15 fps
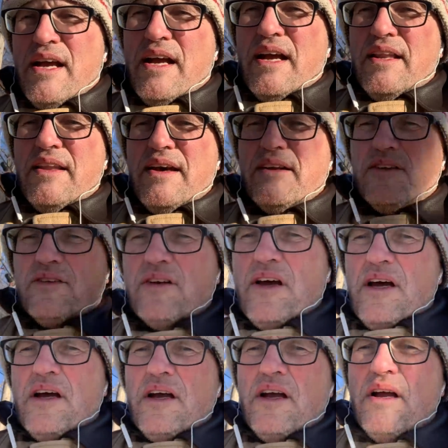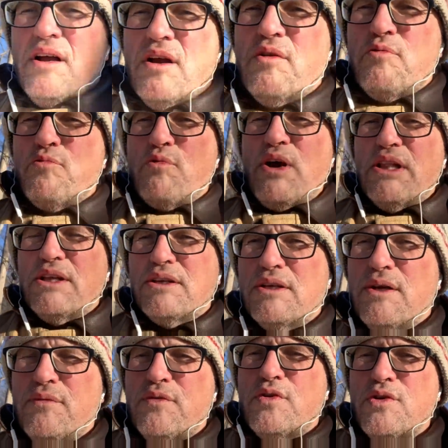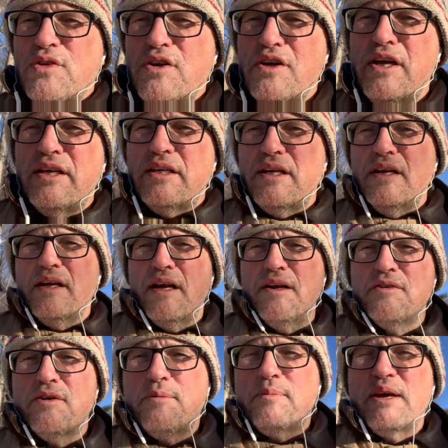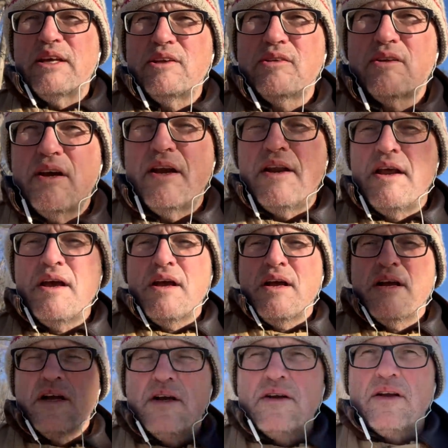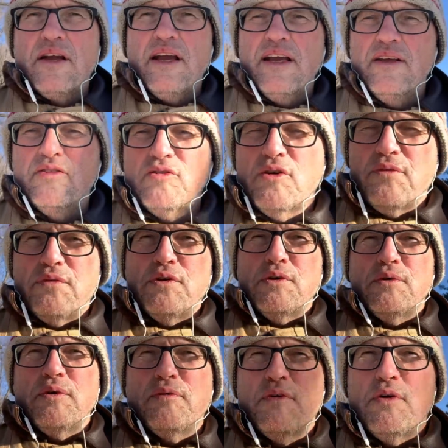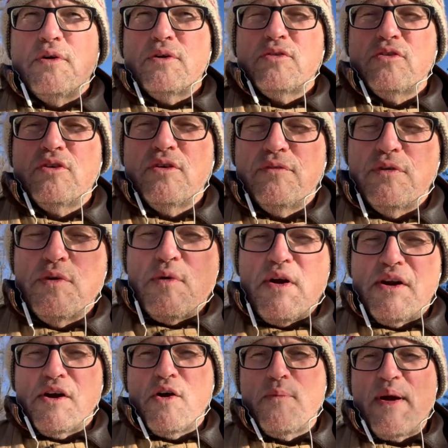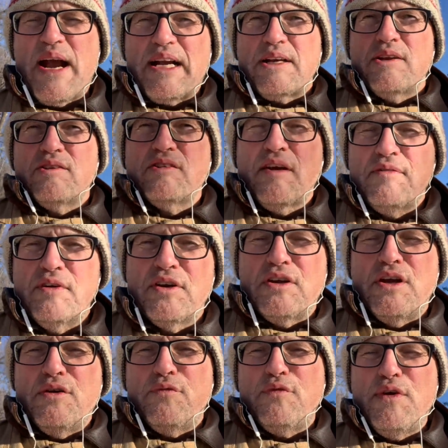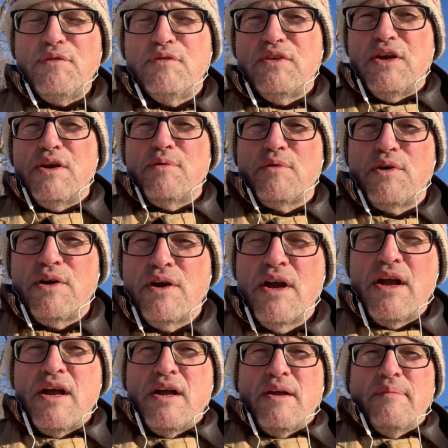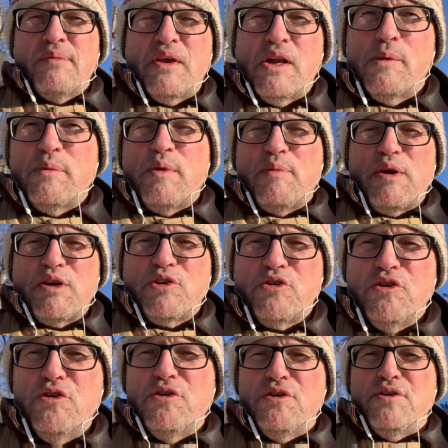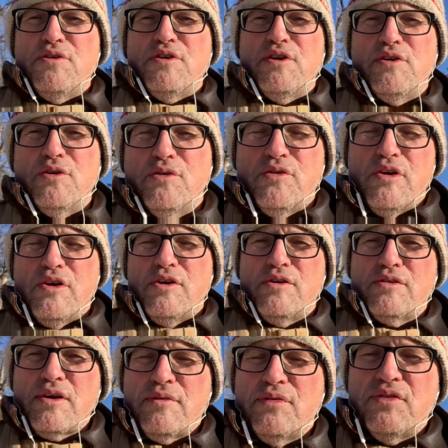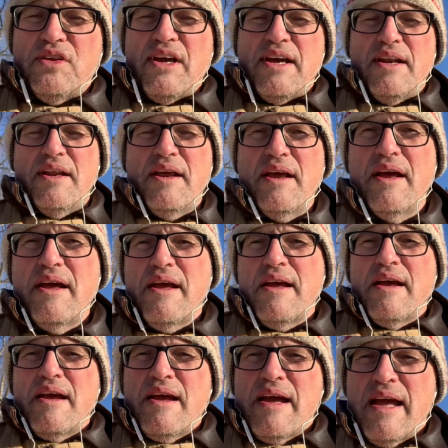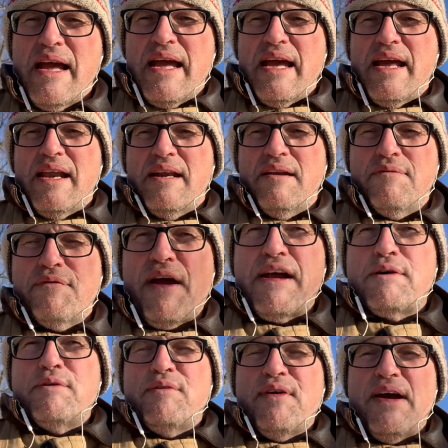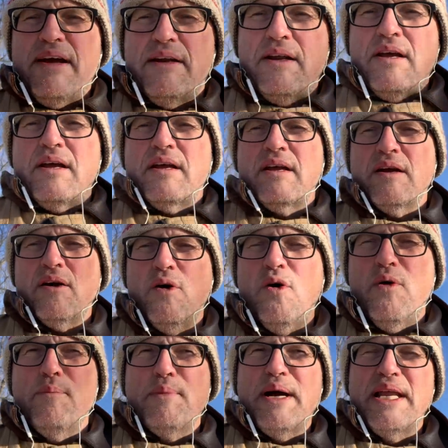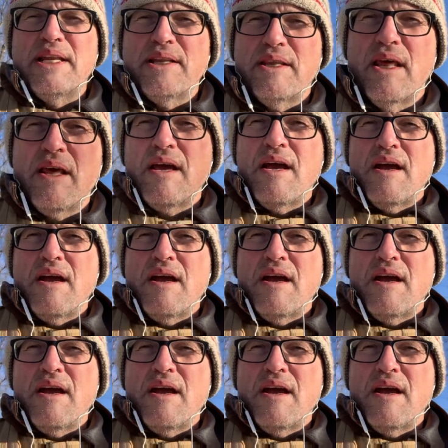And that's uh, relative to the 1900 baseline. Okay, so if you're if you're if you want to go back to 1750, where it'll be much sooner than those years I've said, and in fact we've had a whole month,